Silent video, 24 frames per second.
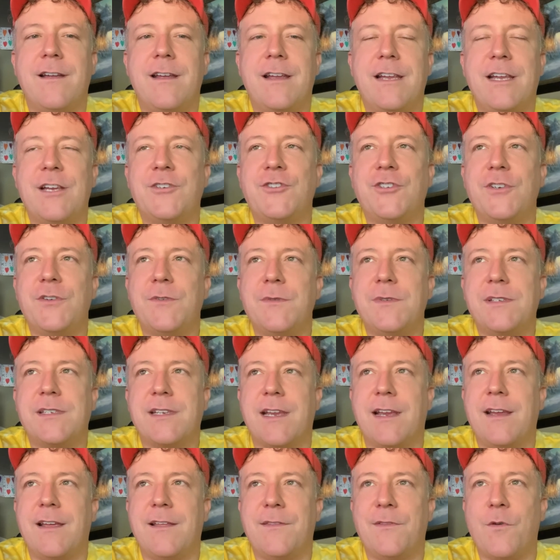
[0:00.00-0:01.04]
issues,
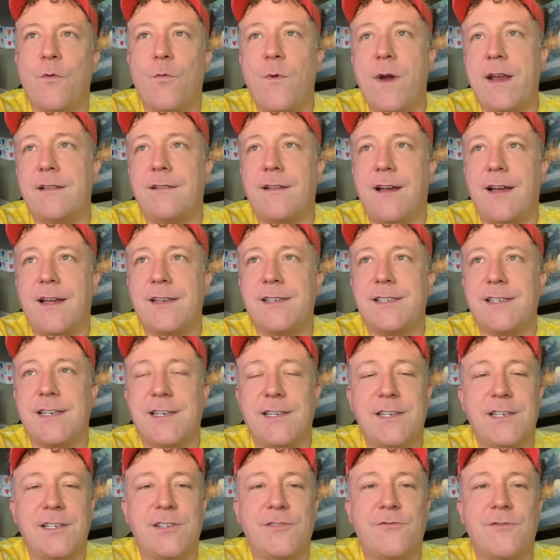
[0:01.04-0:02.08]
and the weight loss
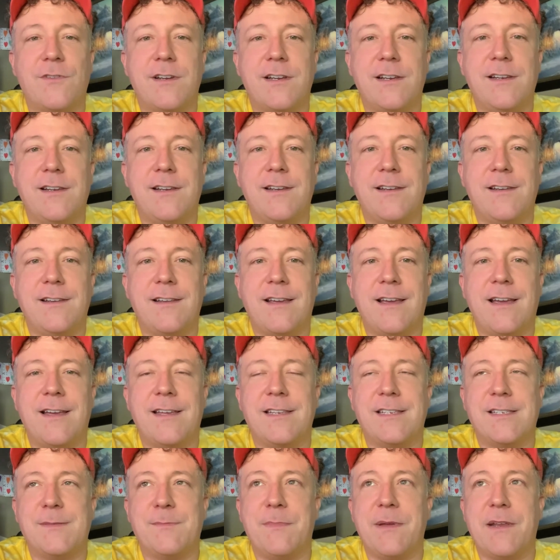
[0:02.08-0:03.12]
industry
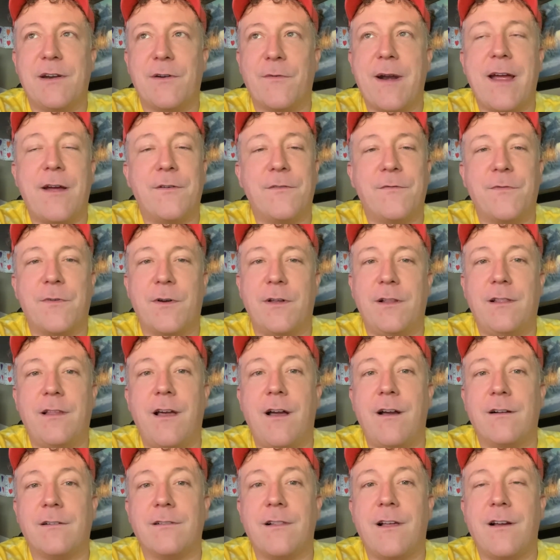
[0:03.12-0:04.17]
has been around for a
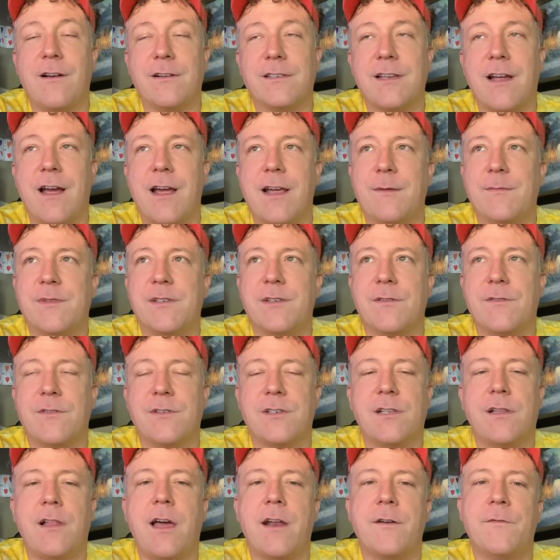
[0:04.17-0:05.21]
long, long time. So
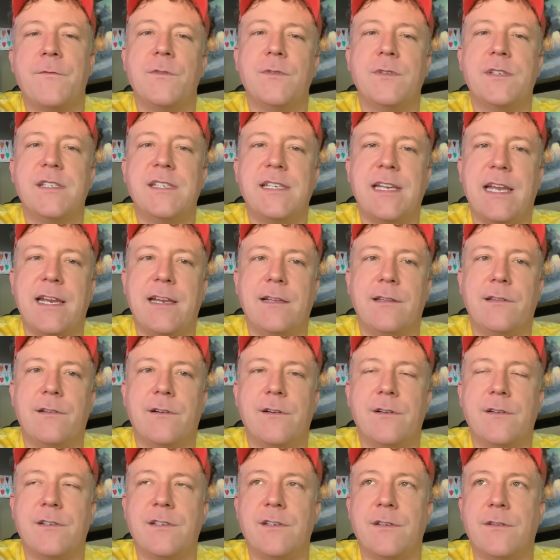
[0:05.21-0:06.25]
there's a lot of foods
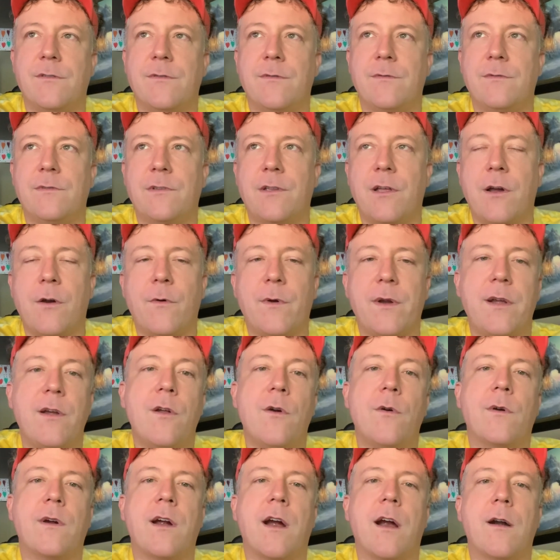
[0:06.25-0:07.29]
tailored to low and
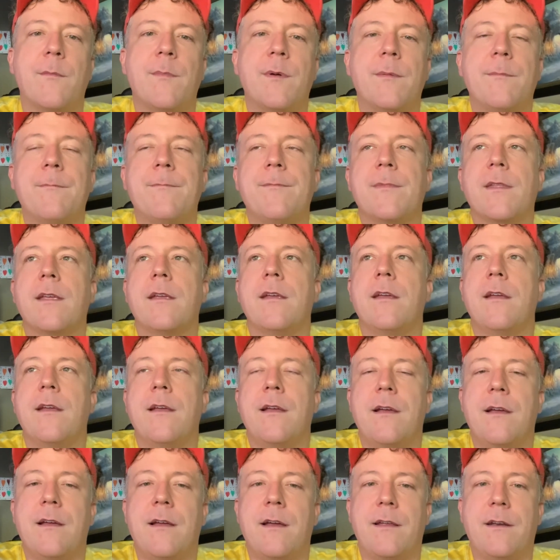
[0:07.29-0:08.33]
no carb.
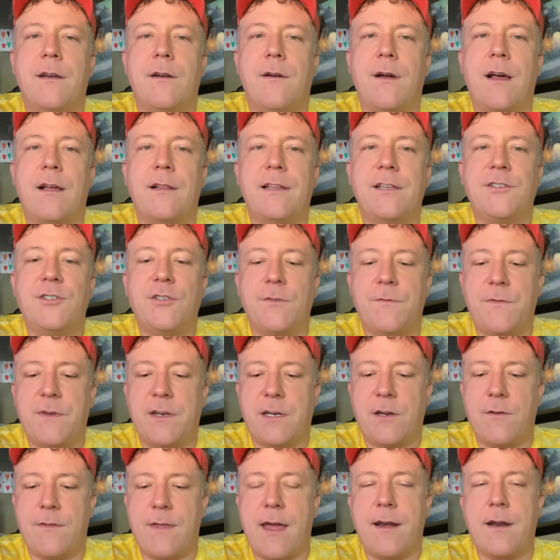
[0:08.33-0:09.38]
And I'll let you
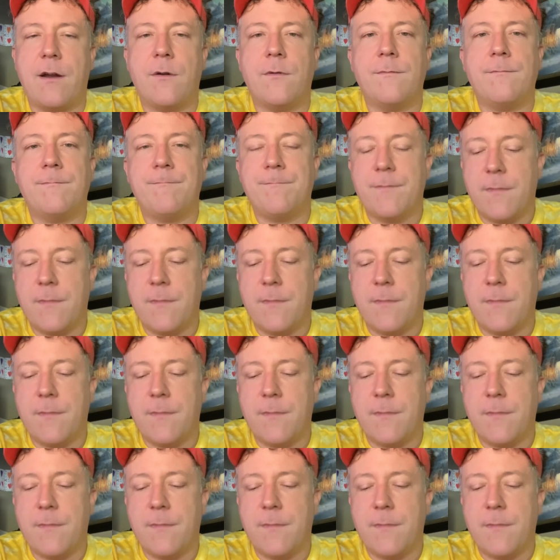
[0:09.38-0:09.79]
figure that out.